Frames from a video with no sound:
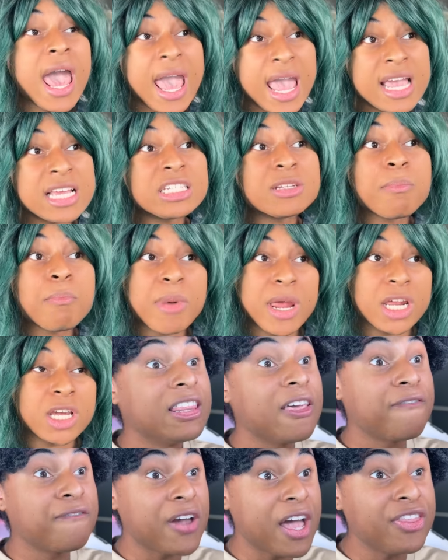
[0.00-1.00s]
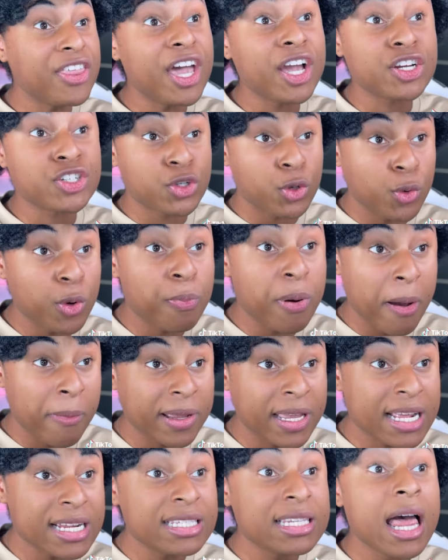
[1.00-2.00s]
and medical is that the extreme
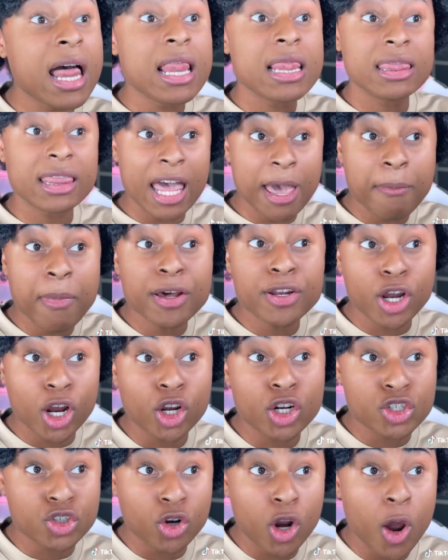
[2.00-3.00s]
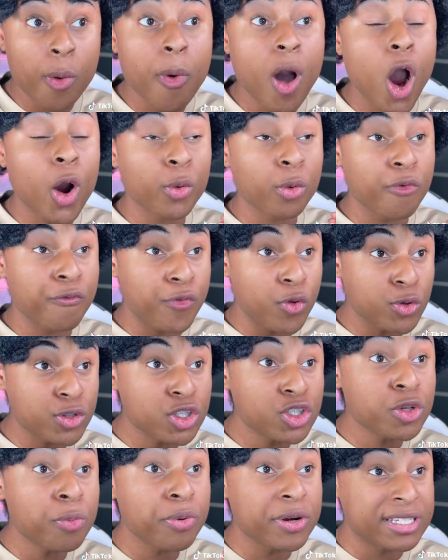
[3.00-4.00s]
Republicans led by Donald Trump are
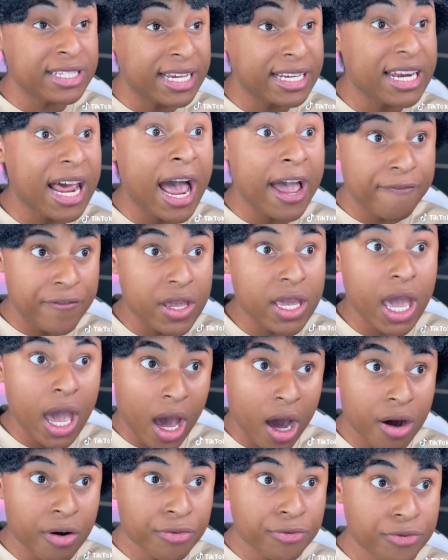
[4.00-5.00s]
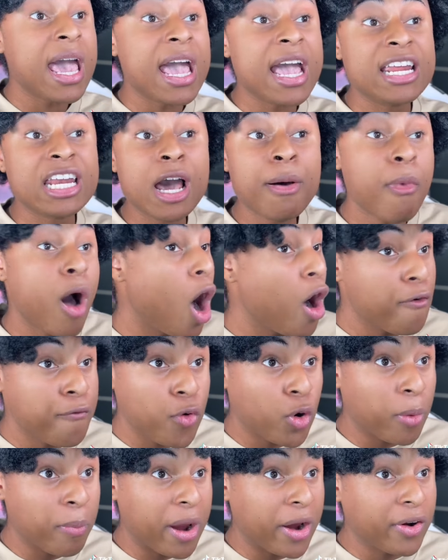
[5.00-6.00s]
refusing to protect IVF? And I'm all
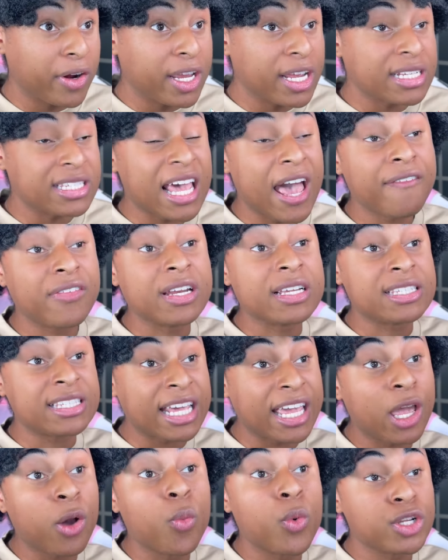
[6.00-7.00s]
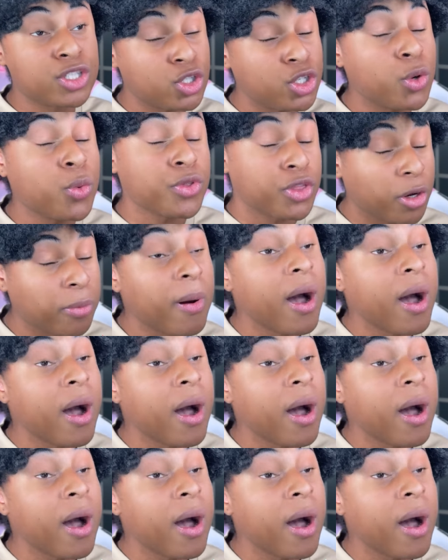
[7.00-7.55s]
for Americans having a say in what to do with their